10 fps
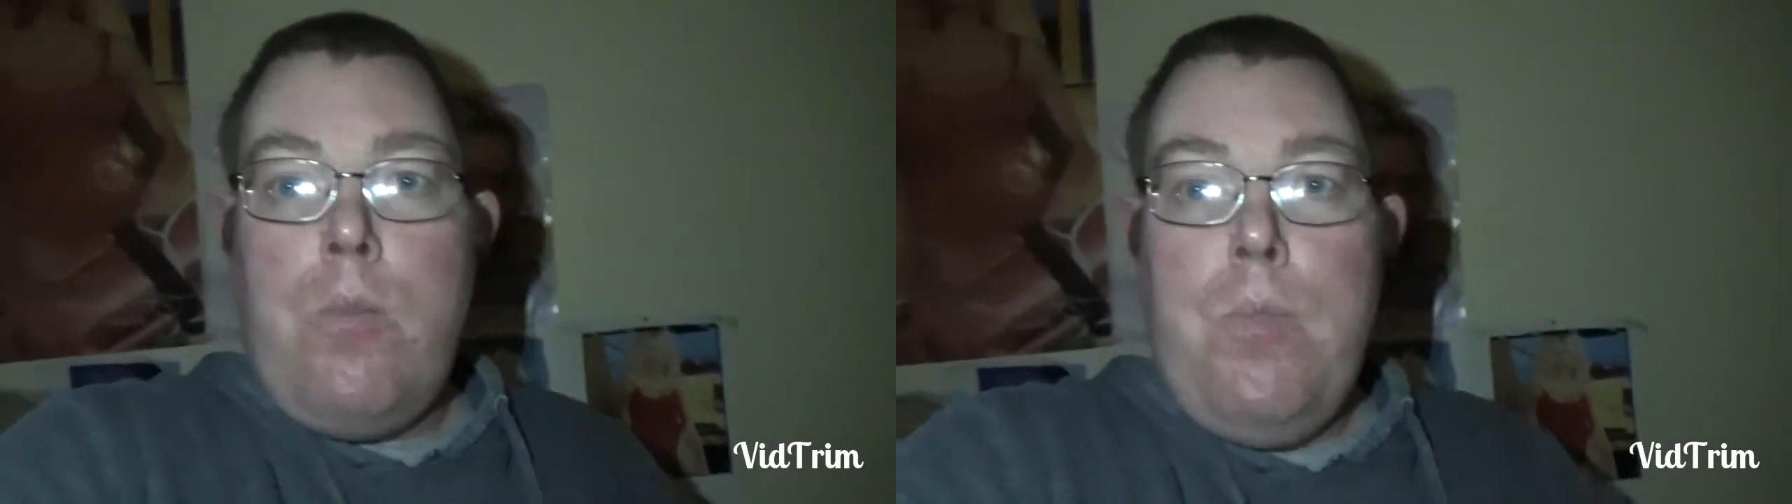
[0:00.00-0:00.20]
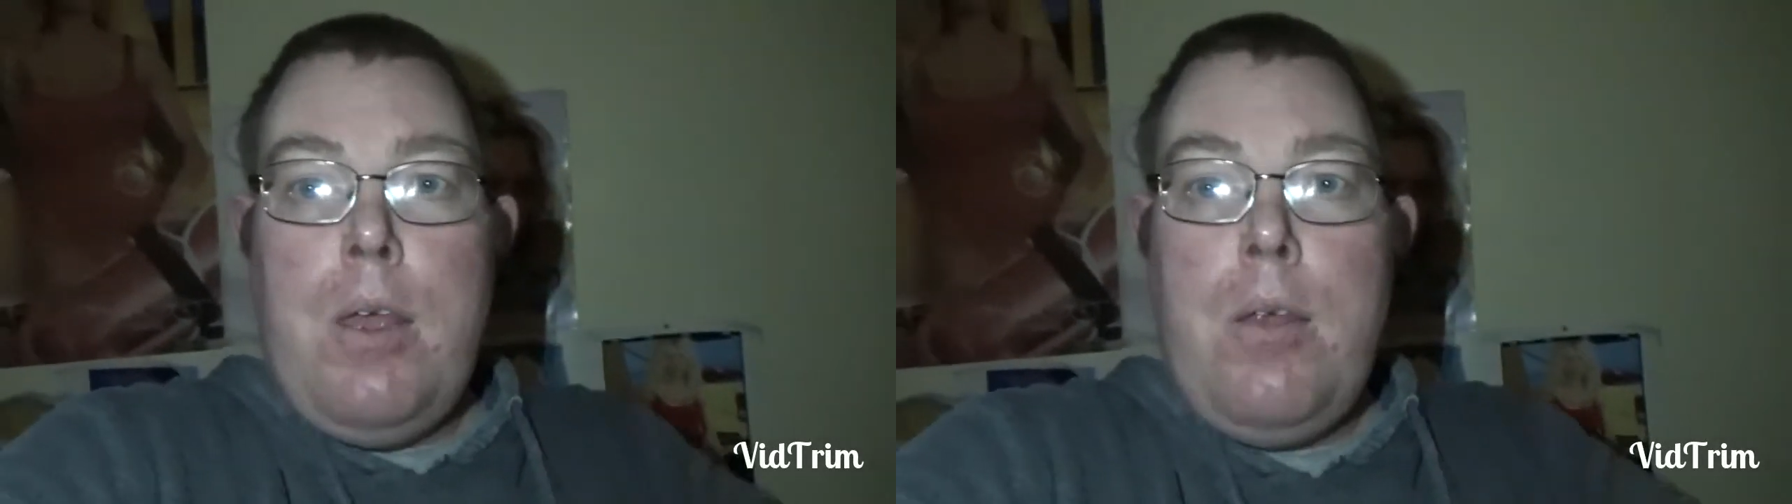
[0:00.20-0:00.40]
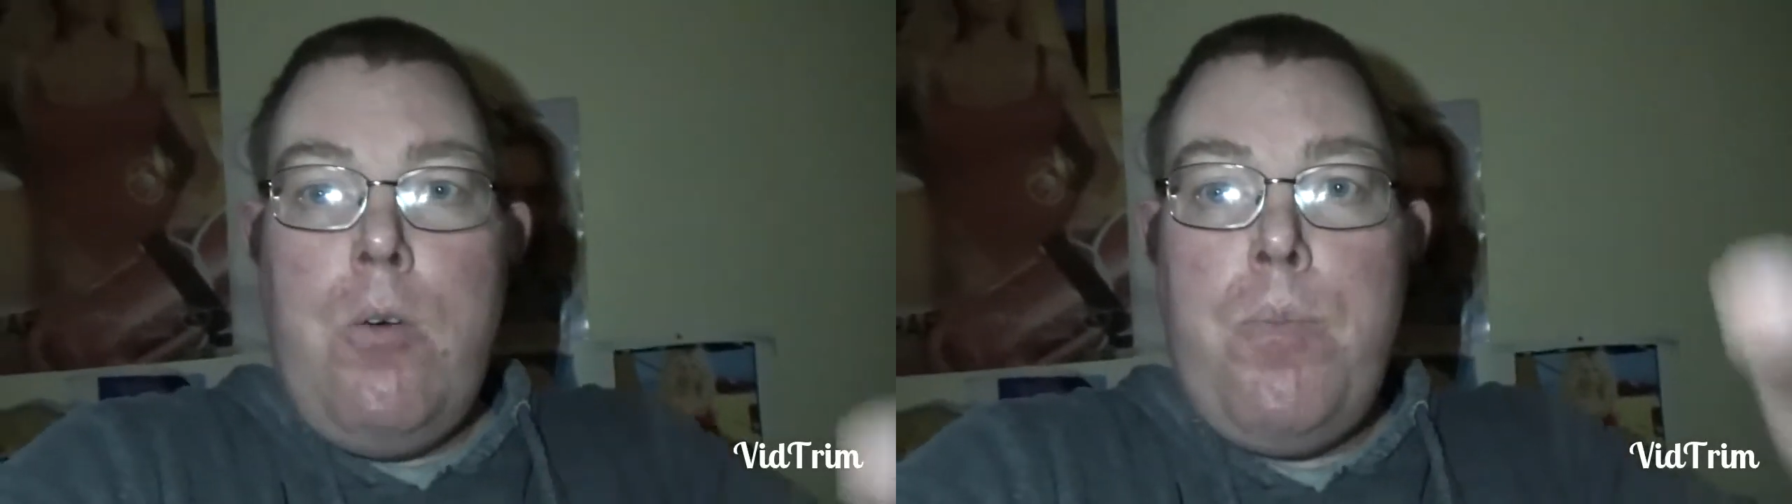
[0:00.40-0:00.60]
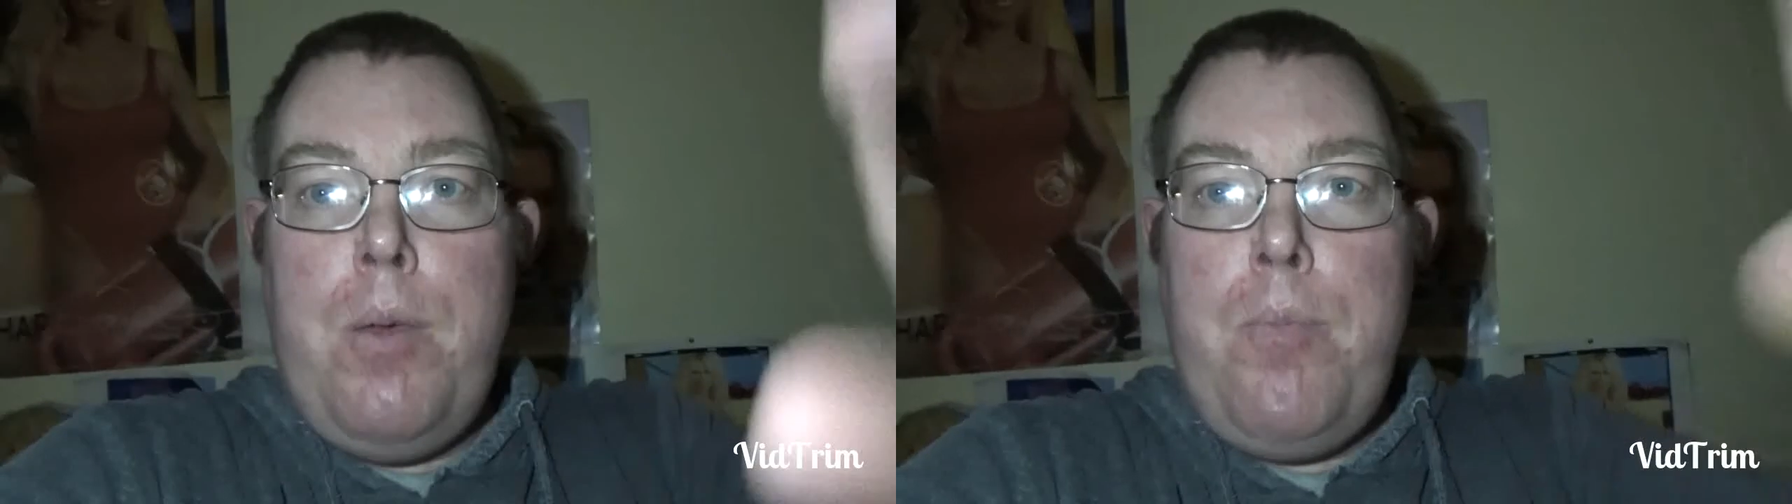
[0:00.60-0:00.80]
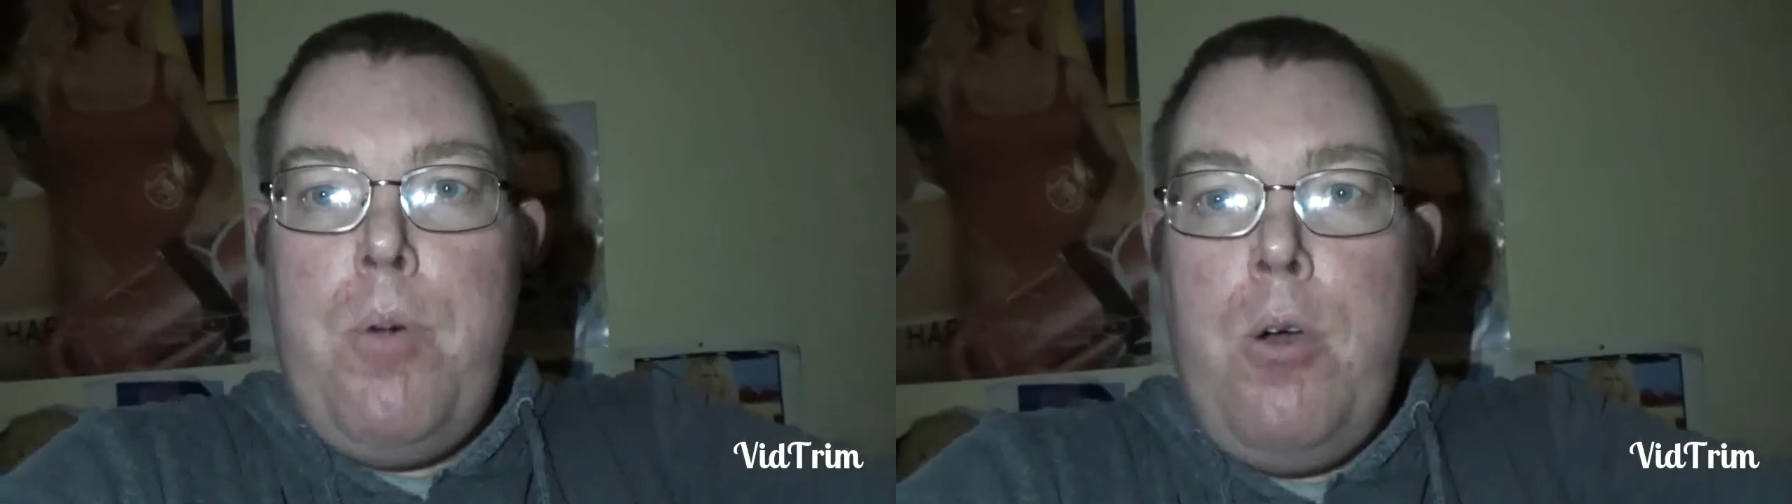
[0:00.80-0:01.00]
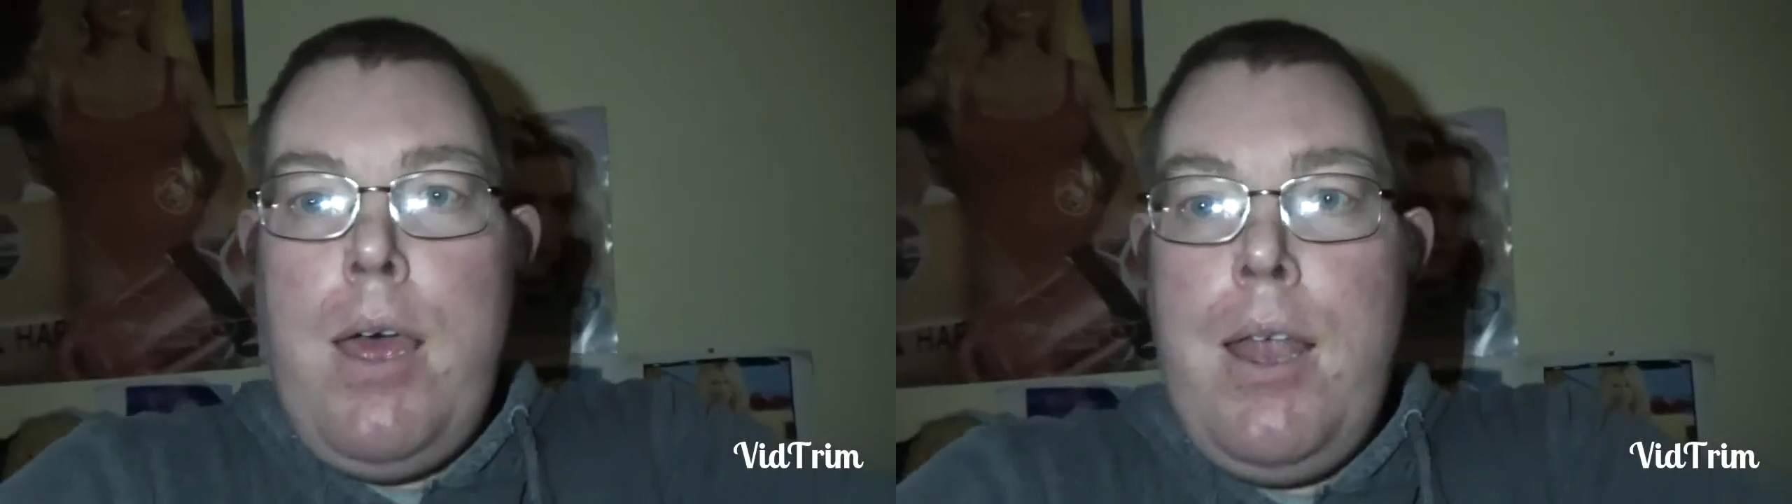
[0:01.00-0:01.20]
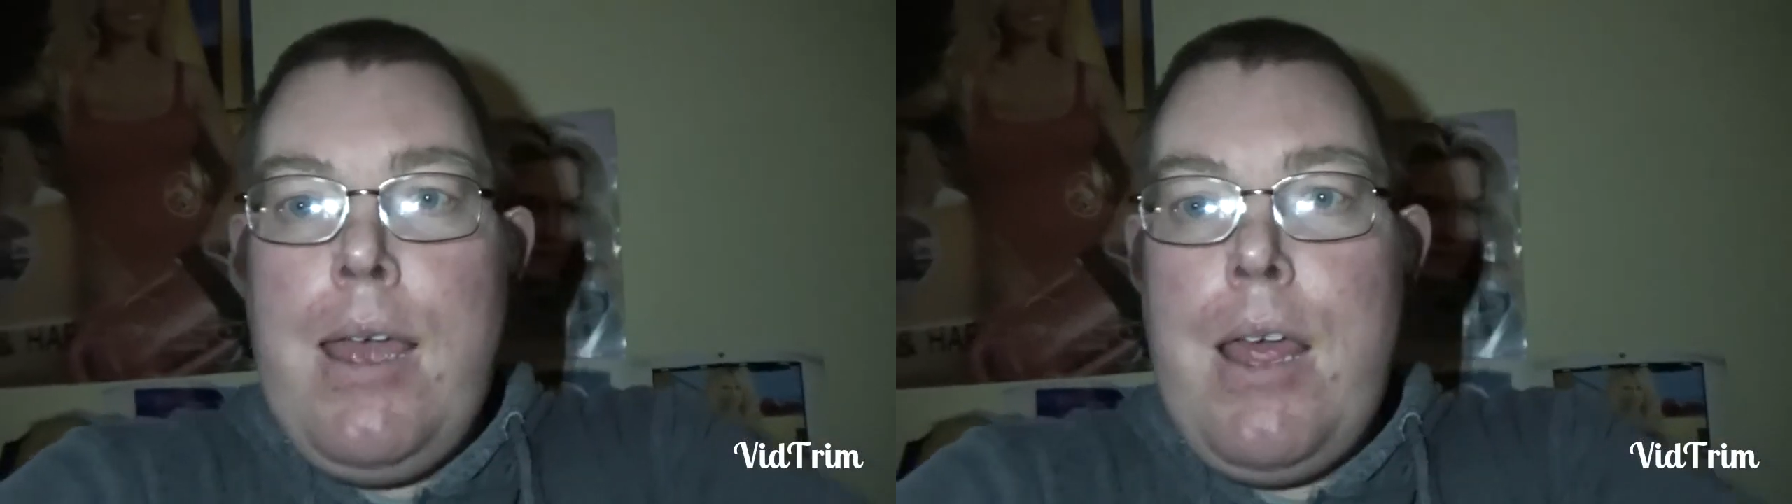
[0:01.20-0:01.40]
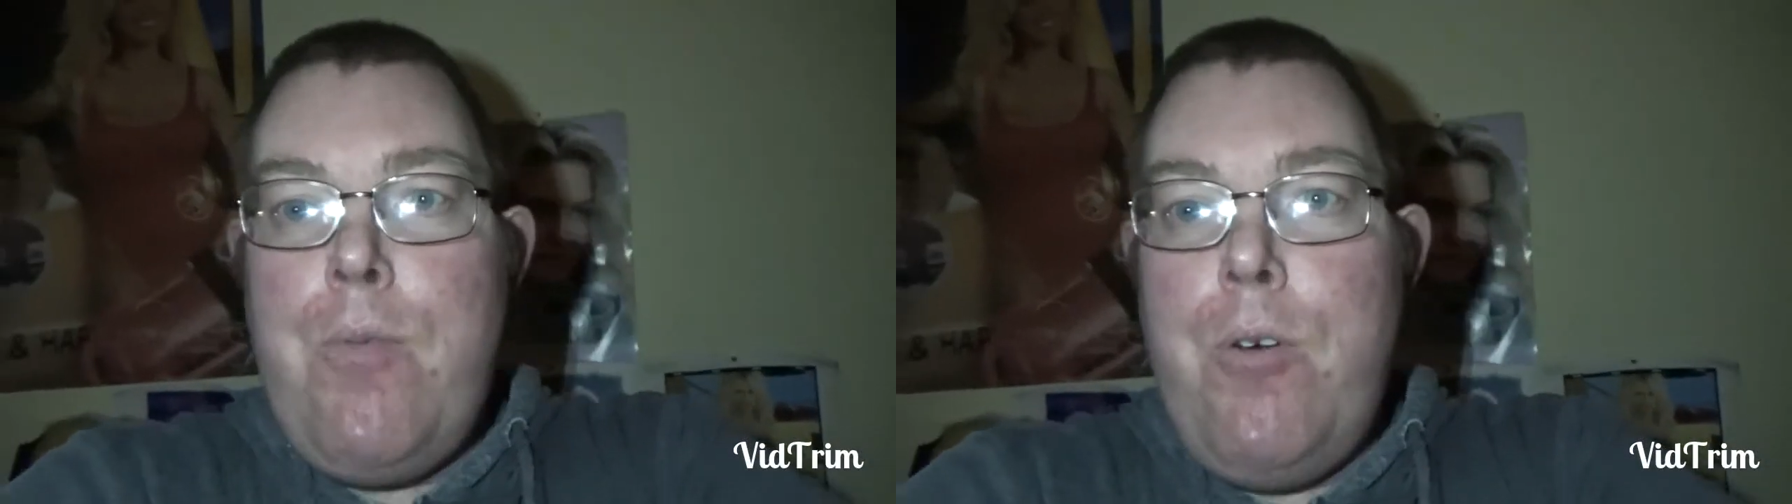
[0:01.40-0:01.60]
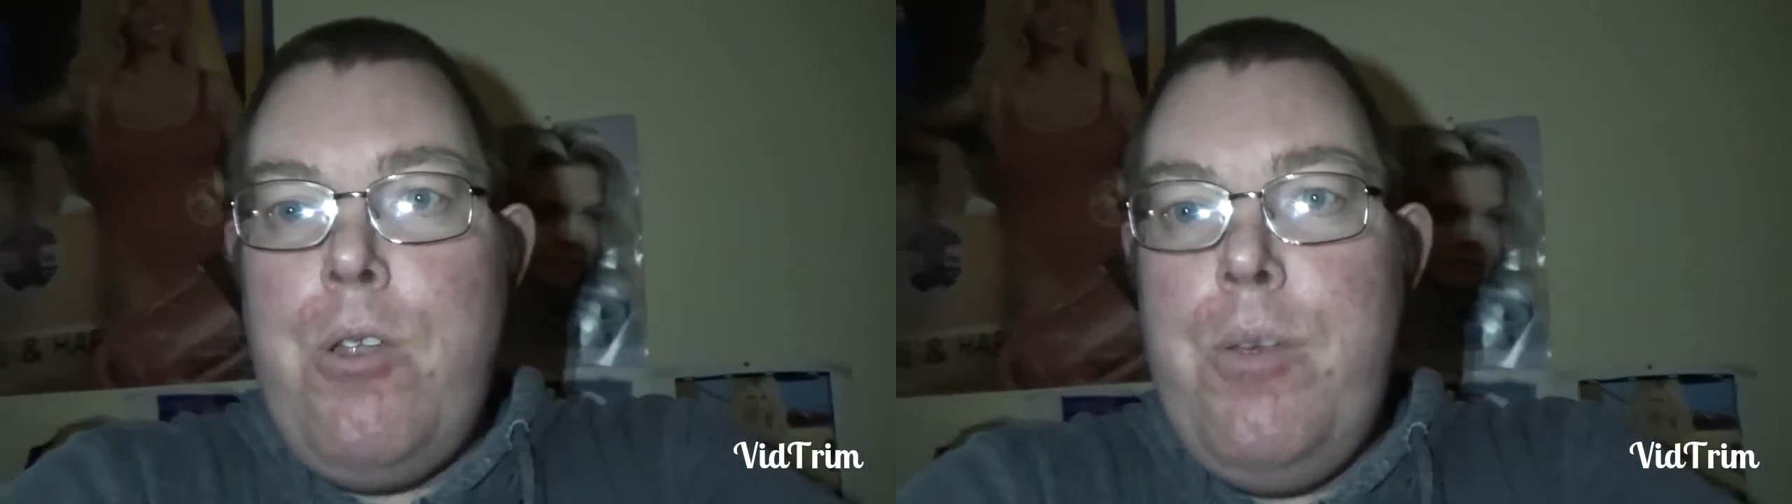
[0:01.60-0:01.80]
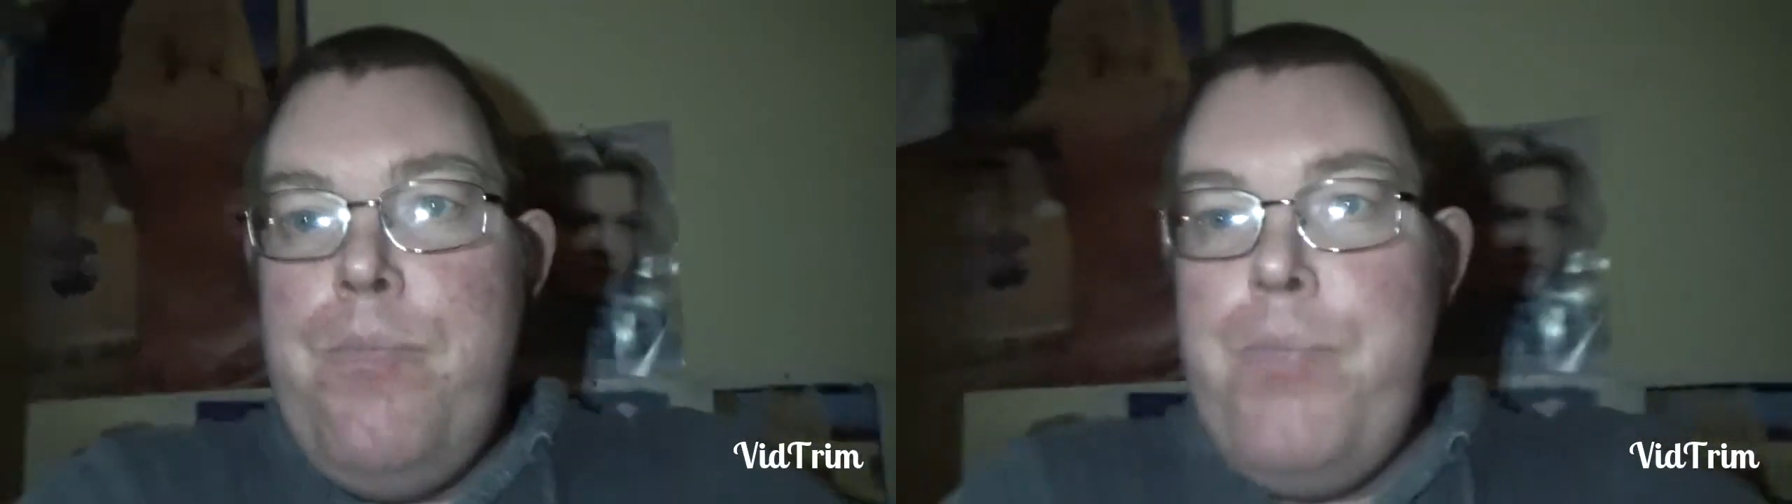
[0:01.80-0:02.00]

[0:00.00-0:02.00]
me up. But and guess what?